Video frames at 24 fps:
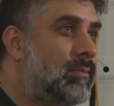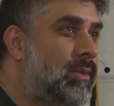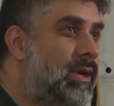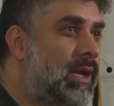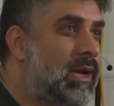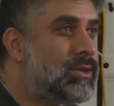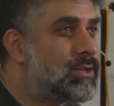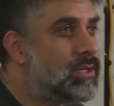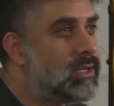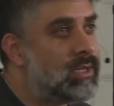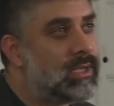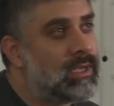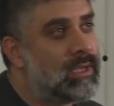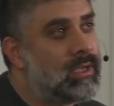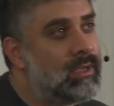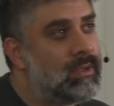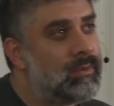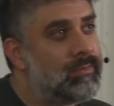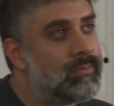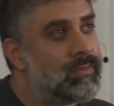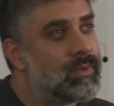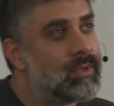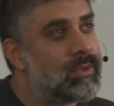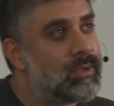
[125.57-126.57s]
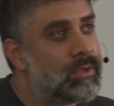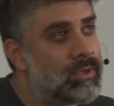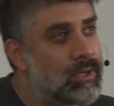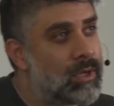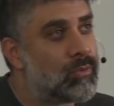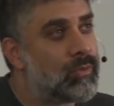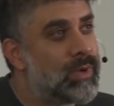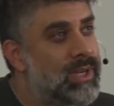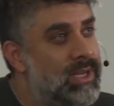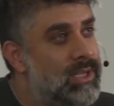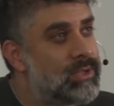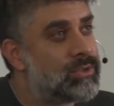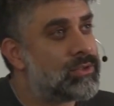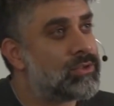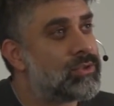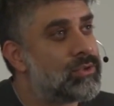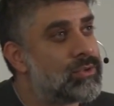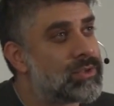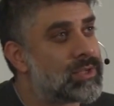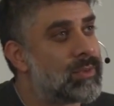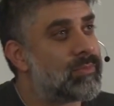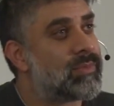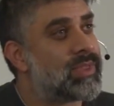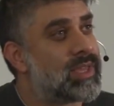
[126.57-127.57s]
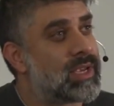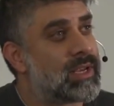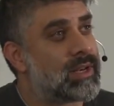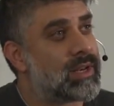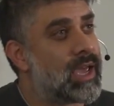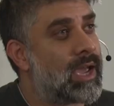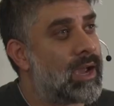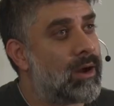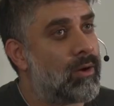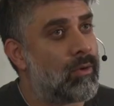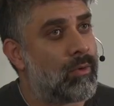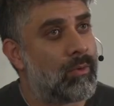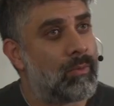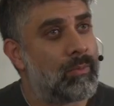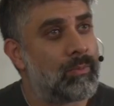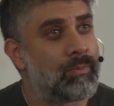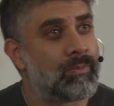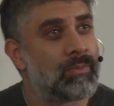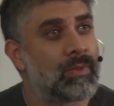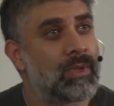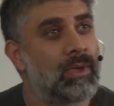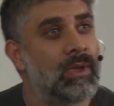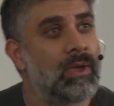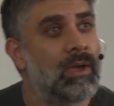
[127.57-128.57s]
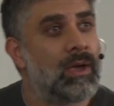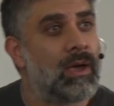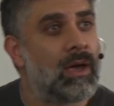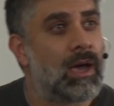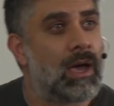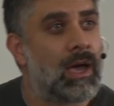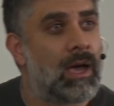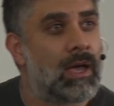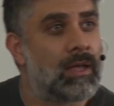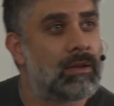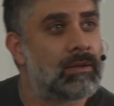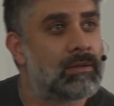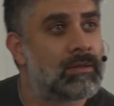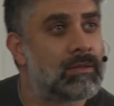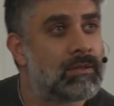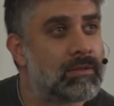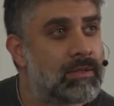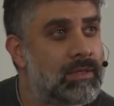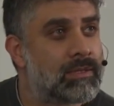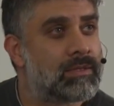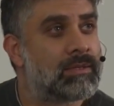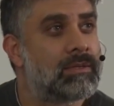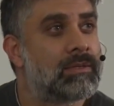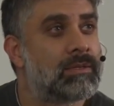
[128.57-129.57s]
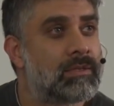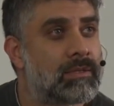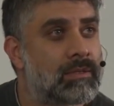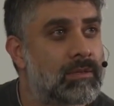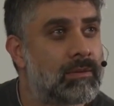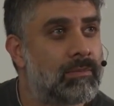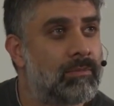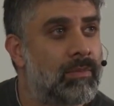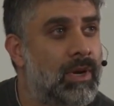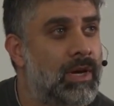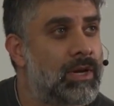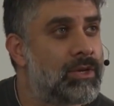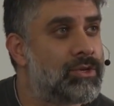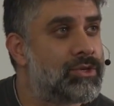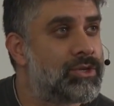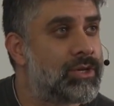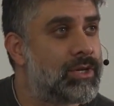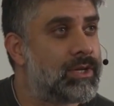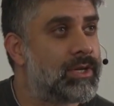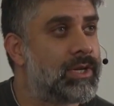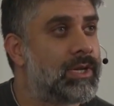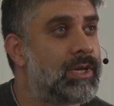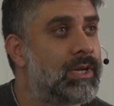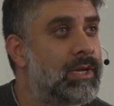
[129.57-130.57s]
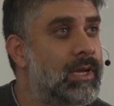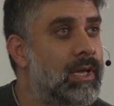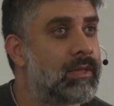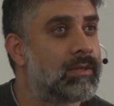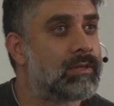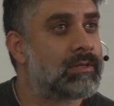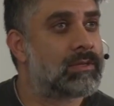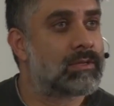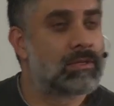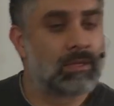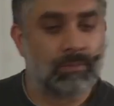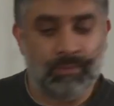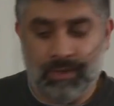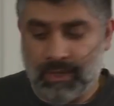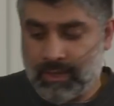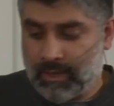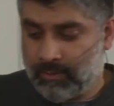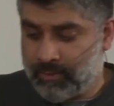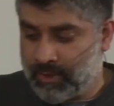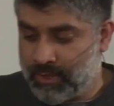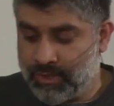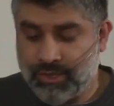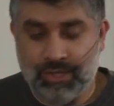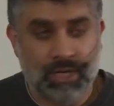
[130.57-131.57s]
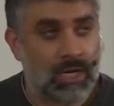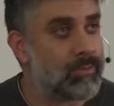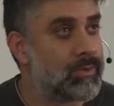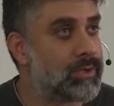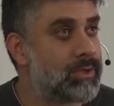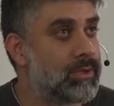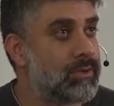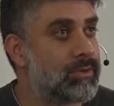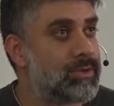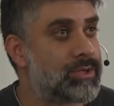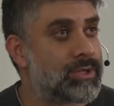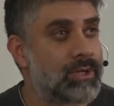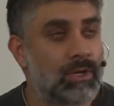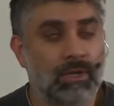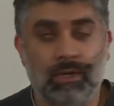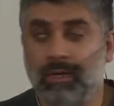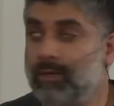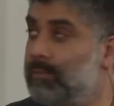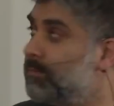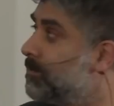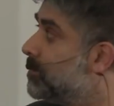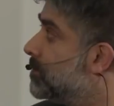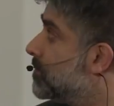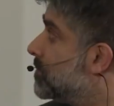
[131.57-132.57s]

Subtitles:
But actually, we need to do something now. And this is my journey, and this is something I'm going to share with you, inshallah.